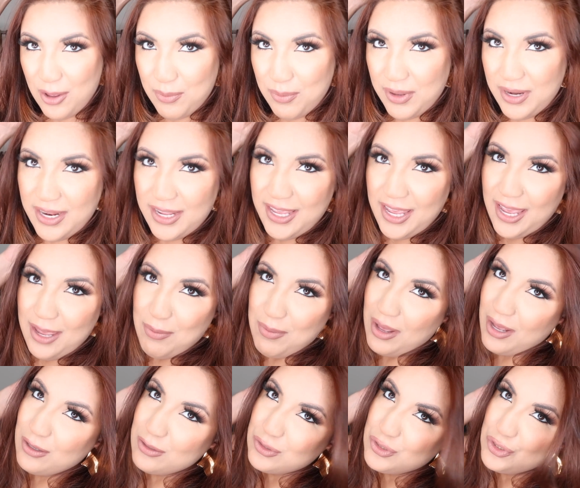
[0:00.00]
But it came
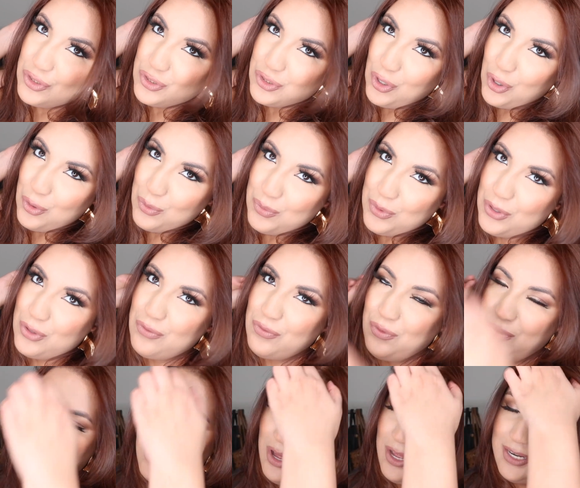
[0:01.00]
out so
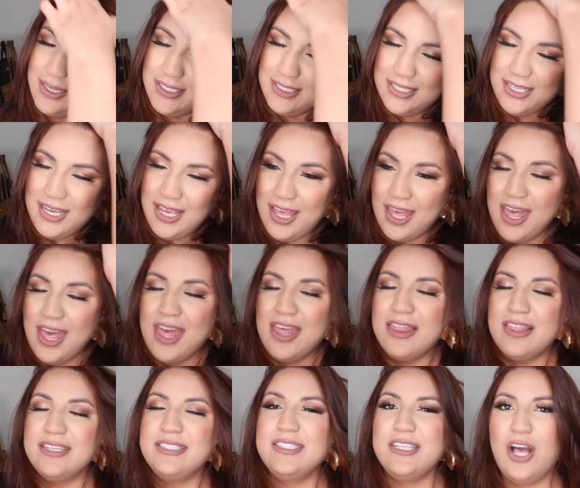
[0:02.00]
beautiful. Honestly,
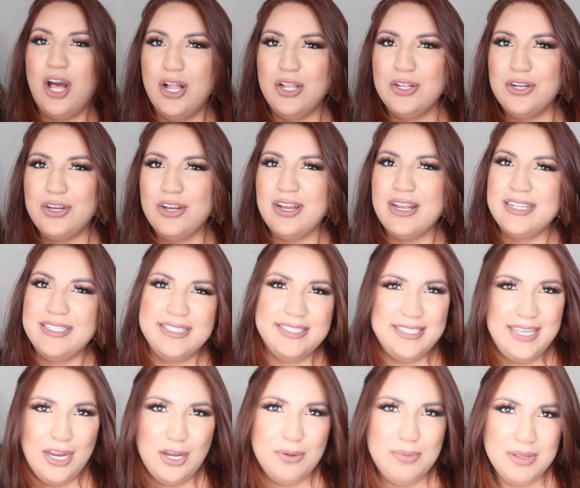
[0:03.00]
this color, it
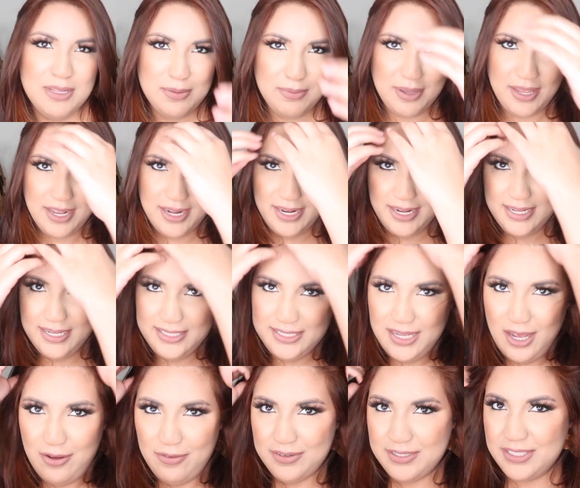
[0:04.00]
scared me in the beginning because
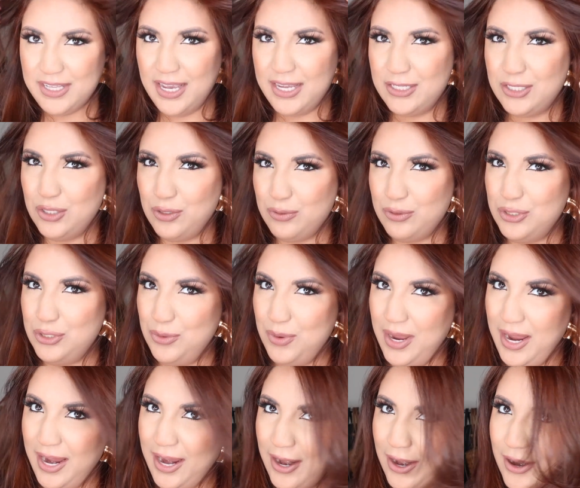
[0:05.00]
obviously I don't do
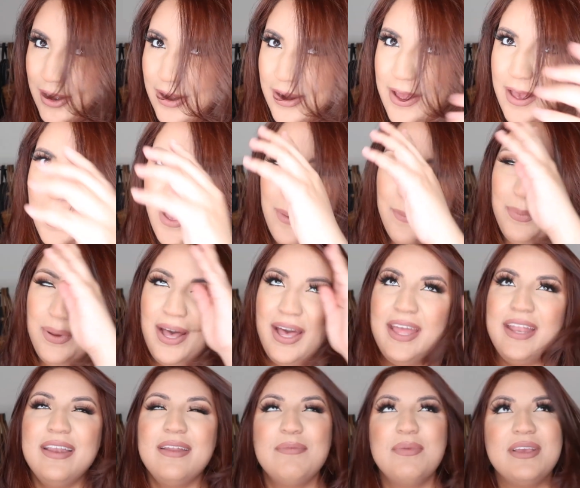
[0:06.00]
hair,
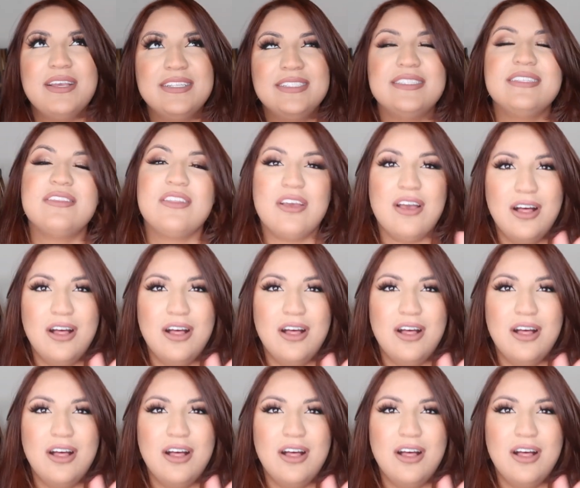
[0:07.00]
but because the